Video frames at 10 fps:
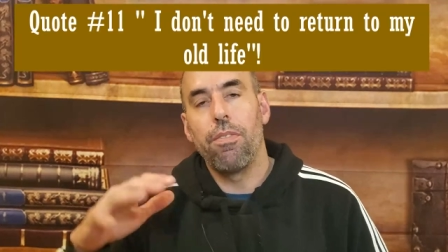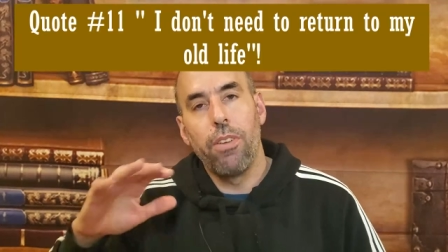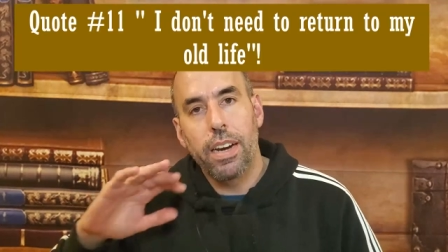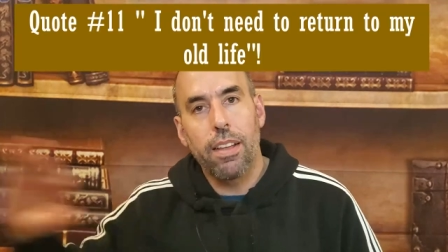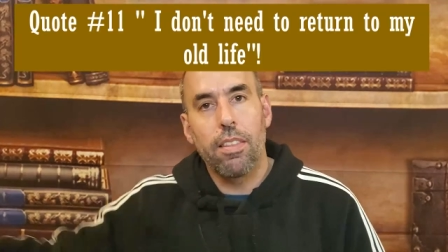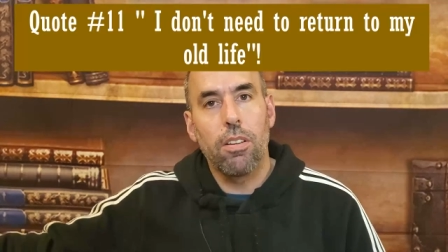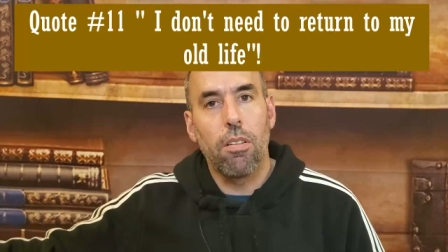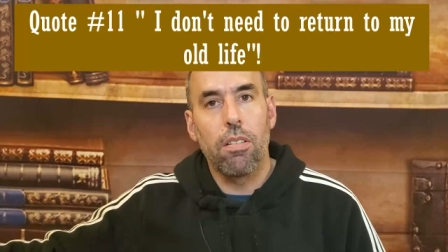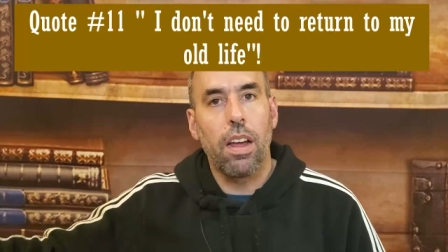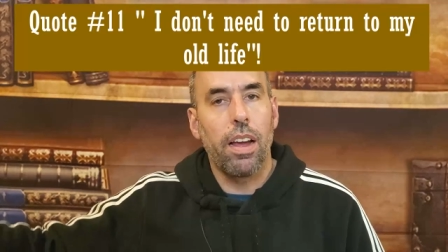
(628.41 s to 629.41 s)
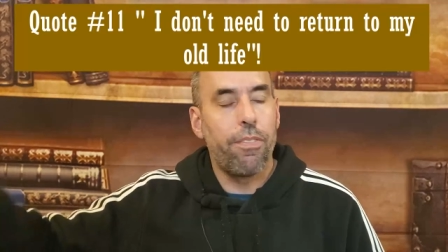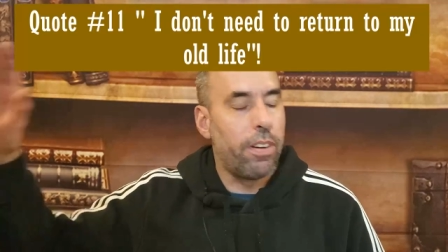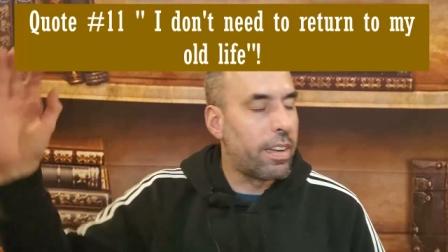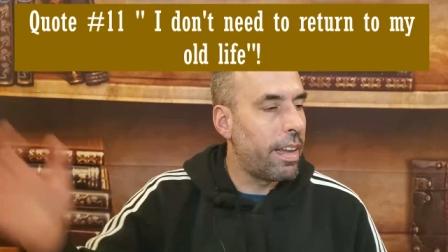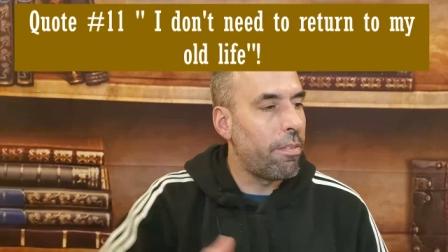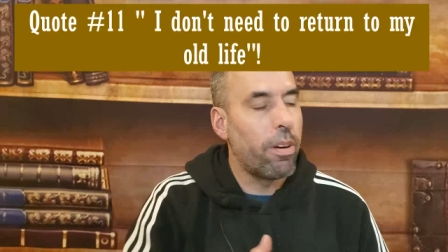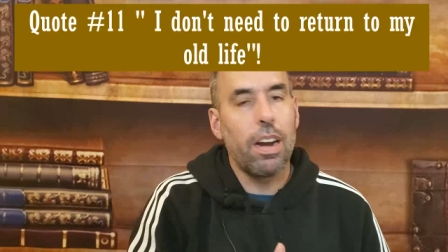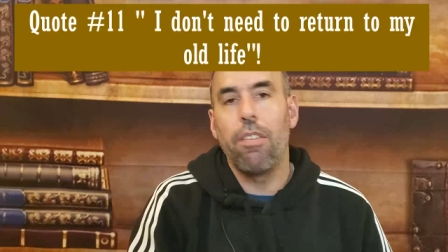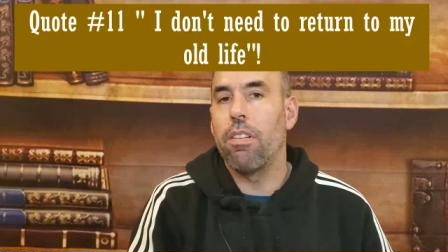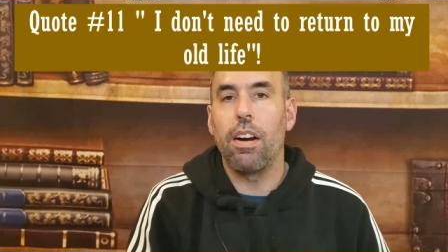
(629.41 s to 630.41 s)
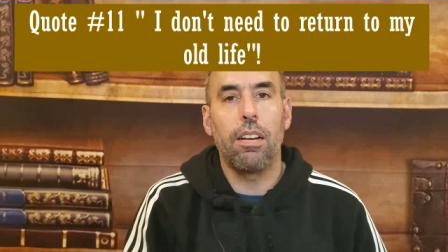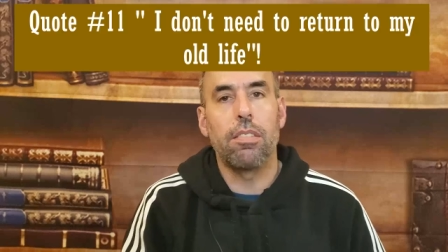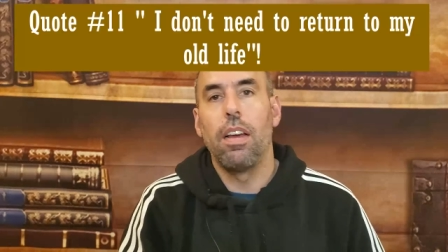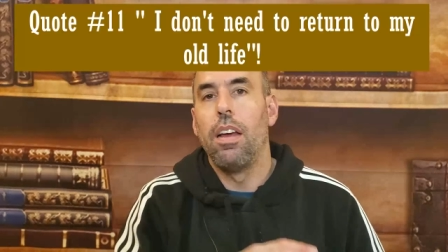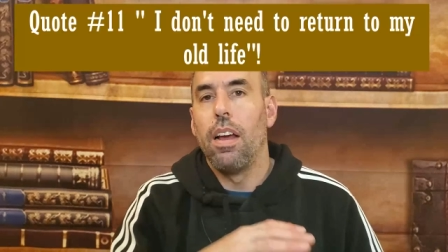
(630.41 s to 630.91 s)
forget the old life, forget whatever else.